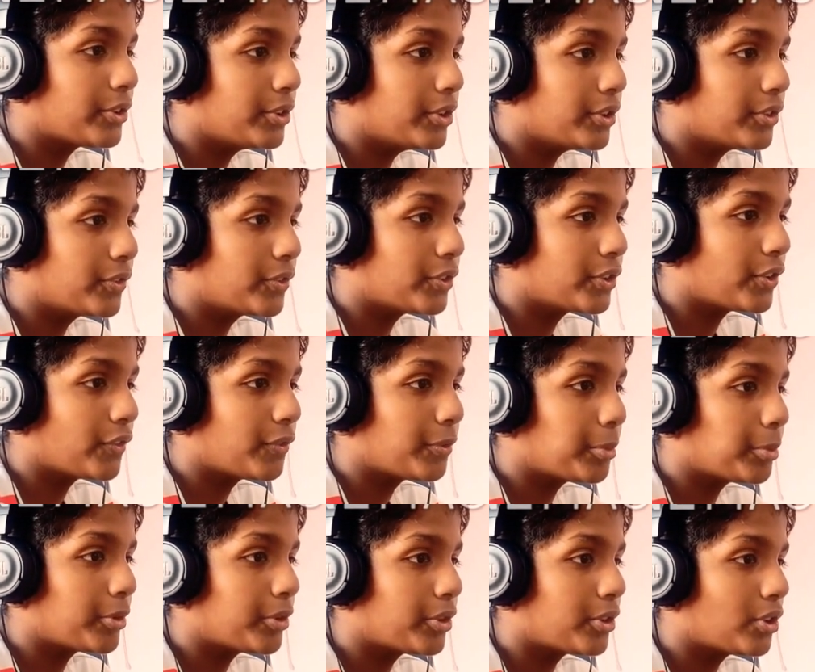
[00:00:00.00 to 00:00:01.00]
if you have to
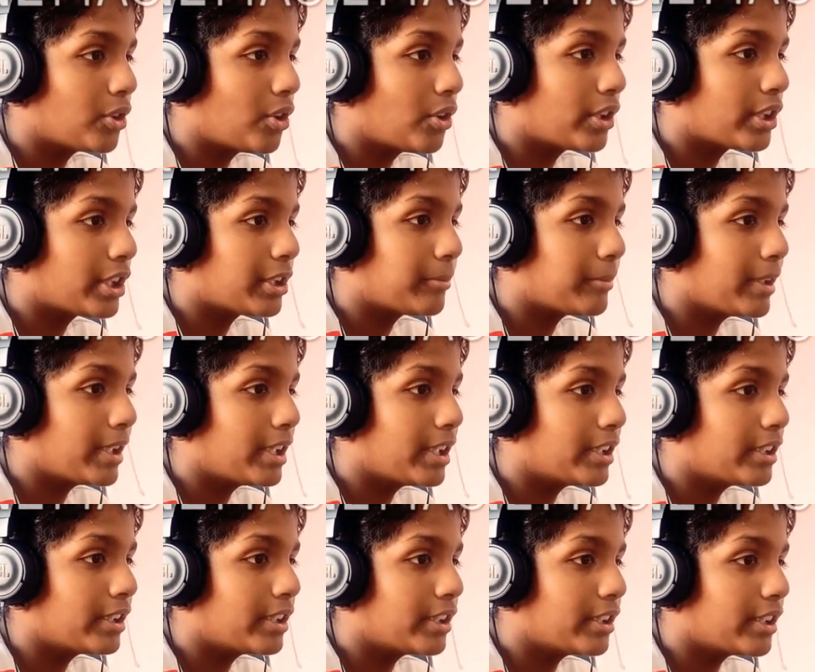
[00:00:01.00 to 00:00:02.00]
put your email
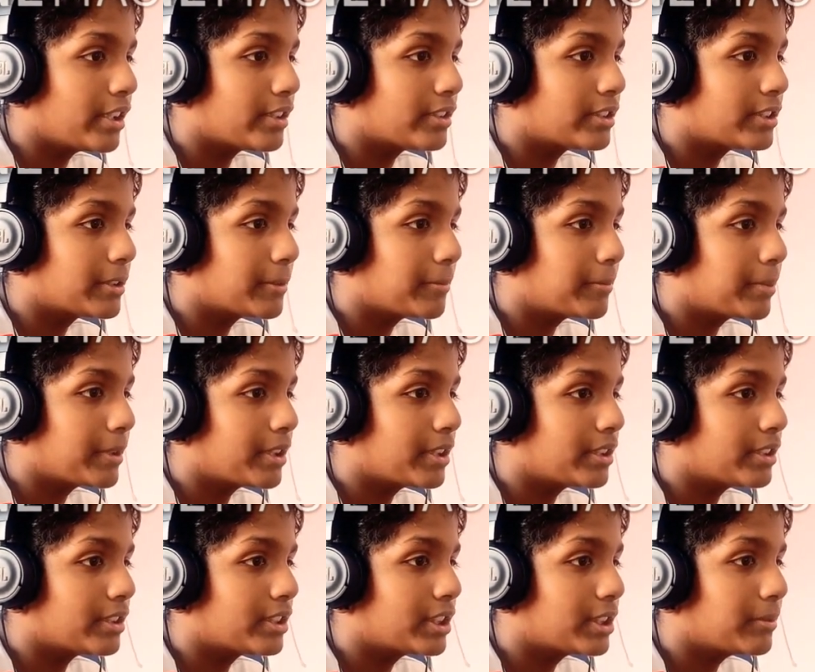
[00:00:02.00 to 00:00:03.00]
and then the
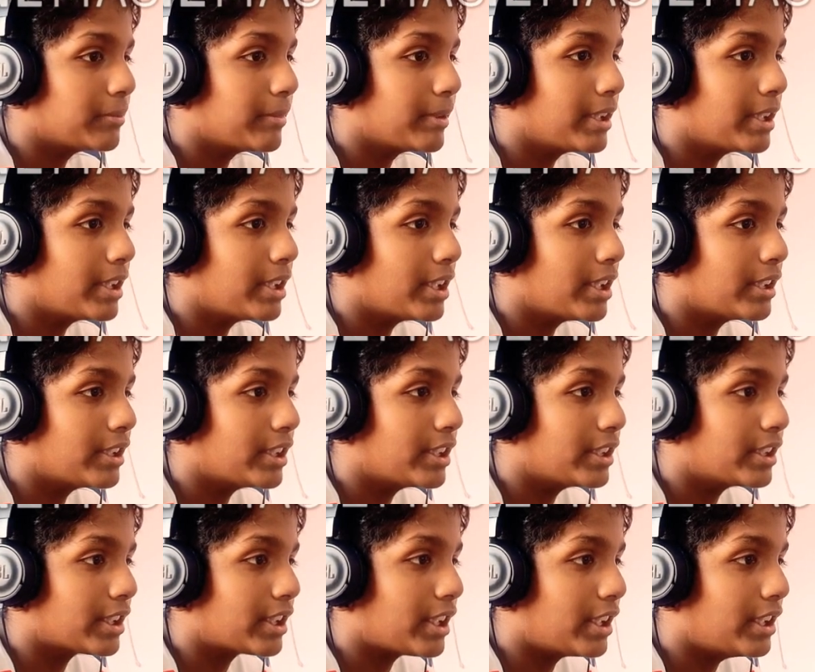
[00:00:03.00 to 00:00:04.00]
recipient's email and then
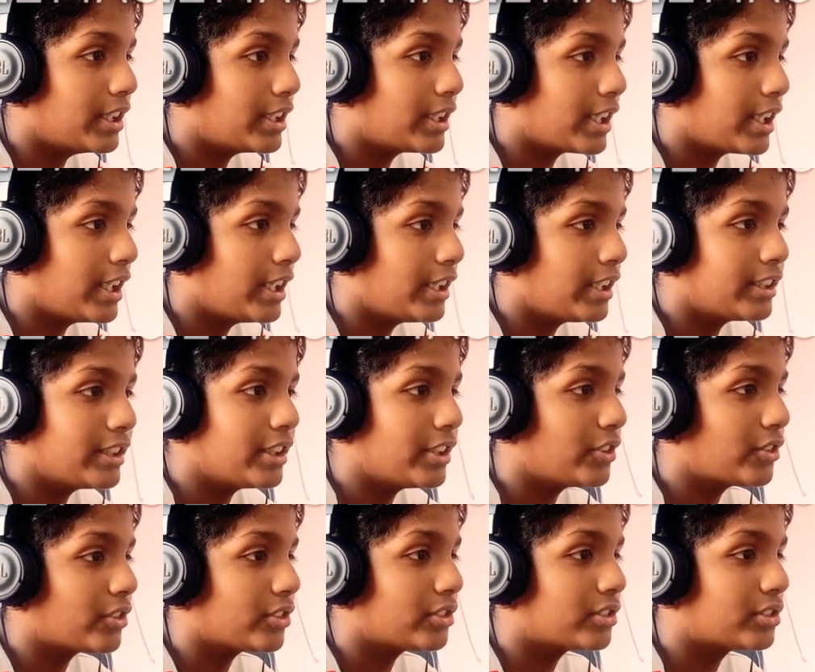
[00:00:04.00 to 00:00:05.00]
the content, and then
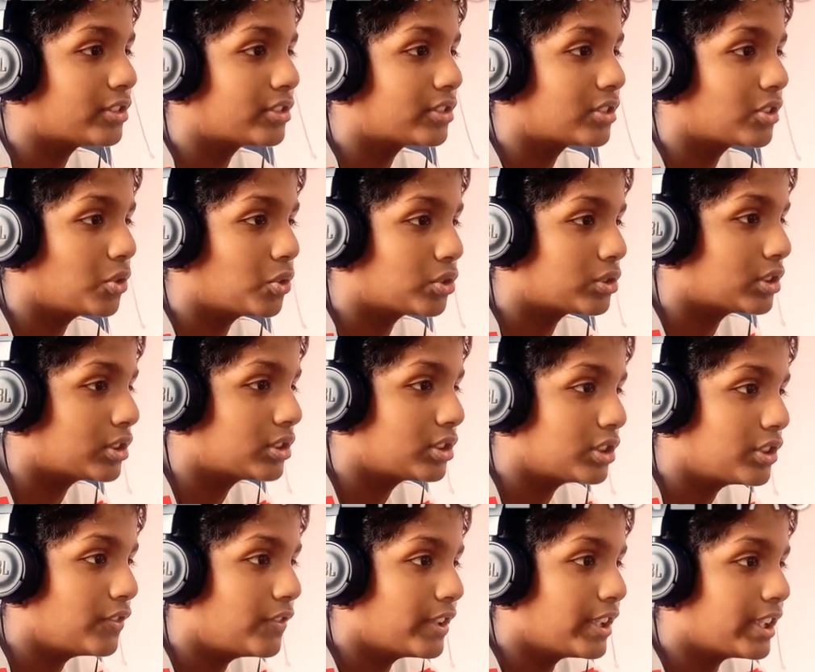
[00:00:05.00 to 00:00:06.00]
you can close the
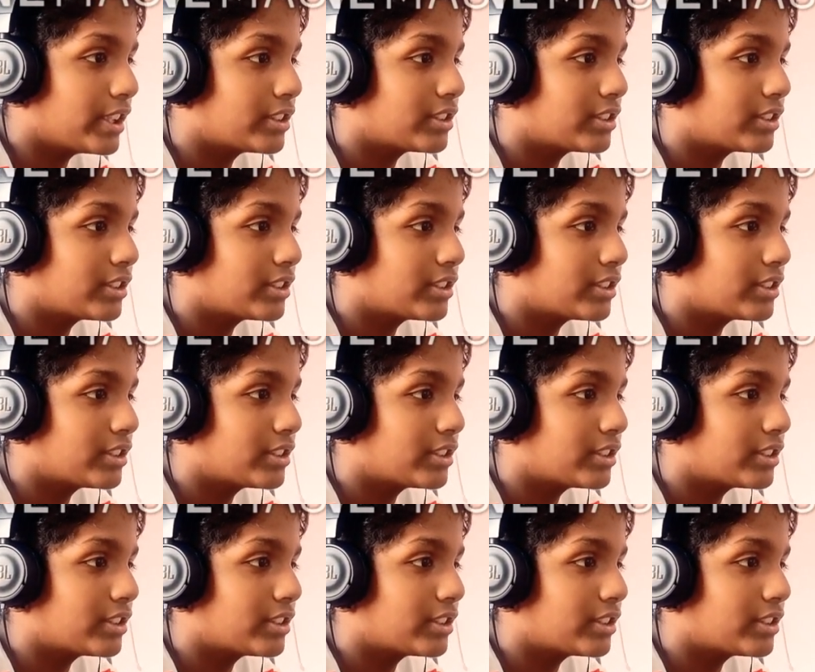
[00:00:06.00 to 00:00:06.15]
server.